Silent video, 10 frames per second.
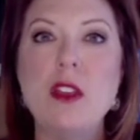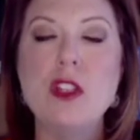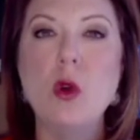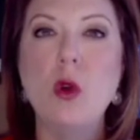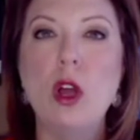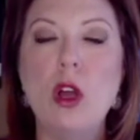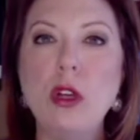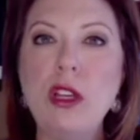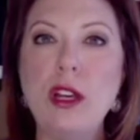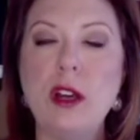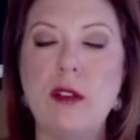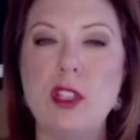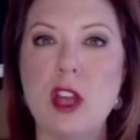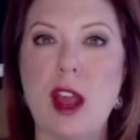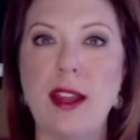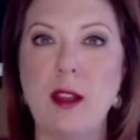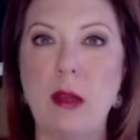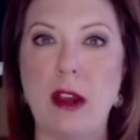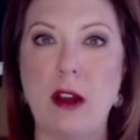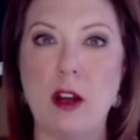So earlier I was talking
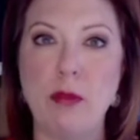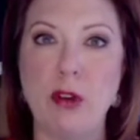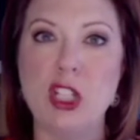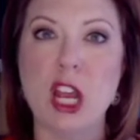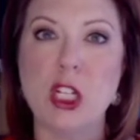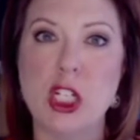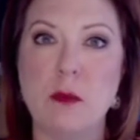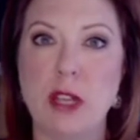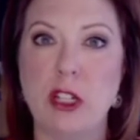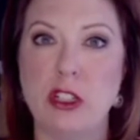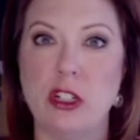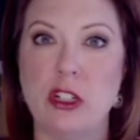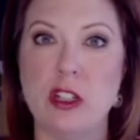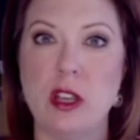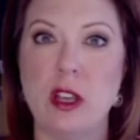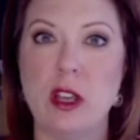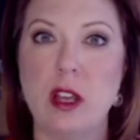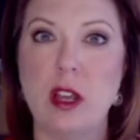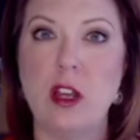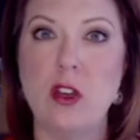about on a production builder's
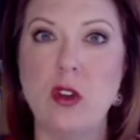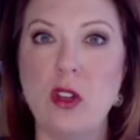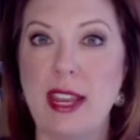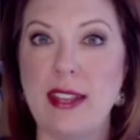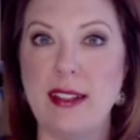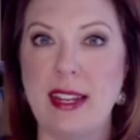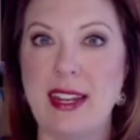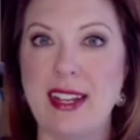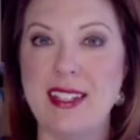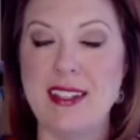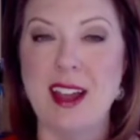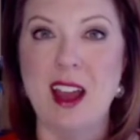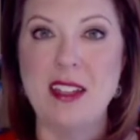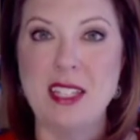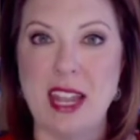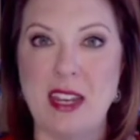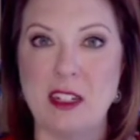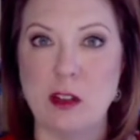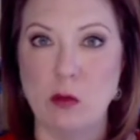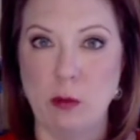Google Analytics
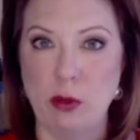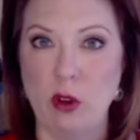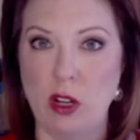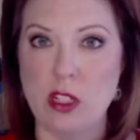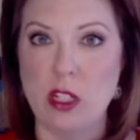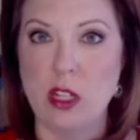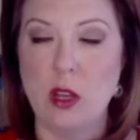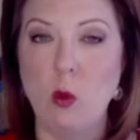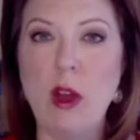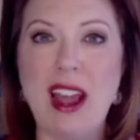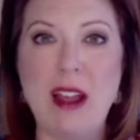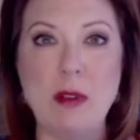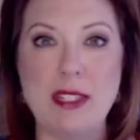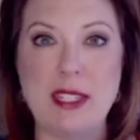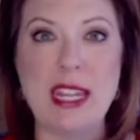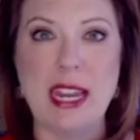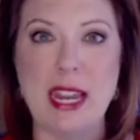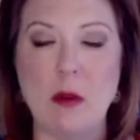content report, what I would see.